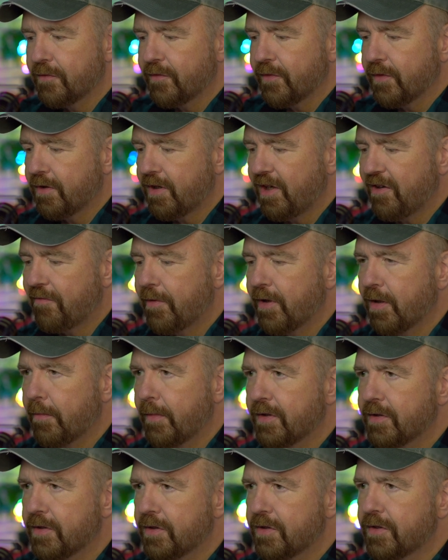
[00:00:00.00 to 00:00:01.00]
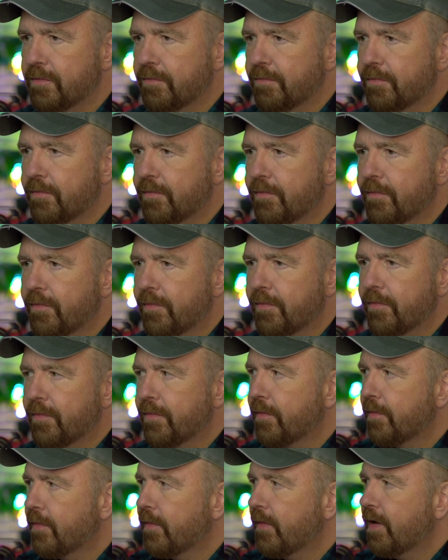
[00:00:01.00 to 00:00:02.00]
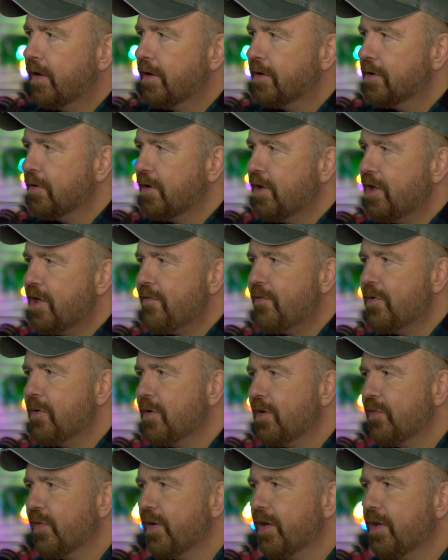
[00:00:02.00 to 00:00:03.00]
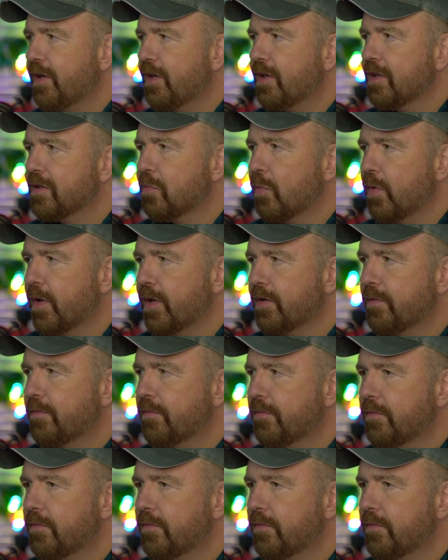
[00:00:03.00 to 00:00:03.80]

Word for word: for DavePL message. So if you define it as 1,